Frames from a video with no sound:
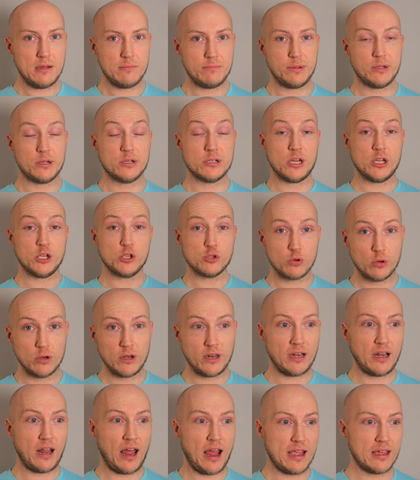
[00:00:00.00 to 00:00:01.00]
because I
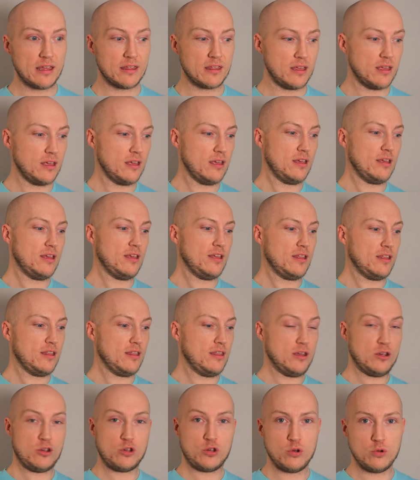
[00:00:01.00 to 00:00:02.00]
truly like
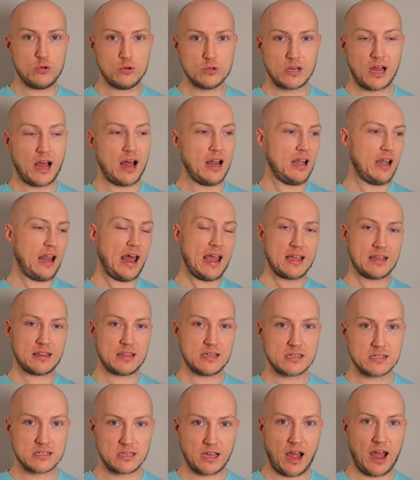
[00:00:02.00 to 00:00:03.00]
the shoes, I like
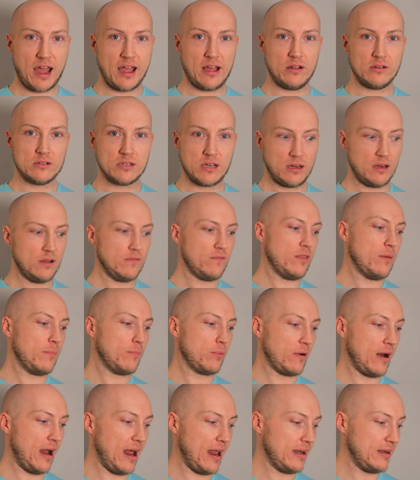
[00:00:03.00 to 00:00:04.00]
the styles, I love the
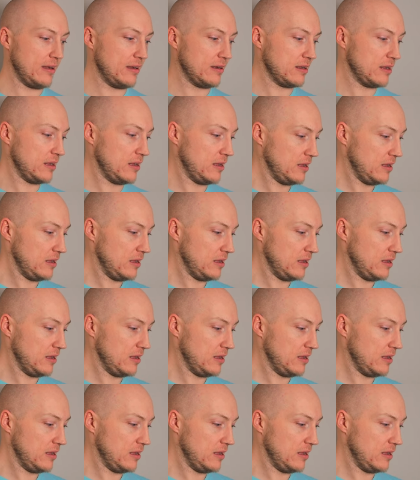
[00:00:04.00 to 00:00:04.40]
brand.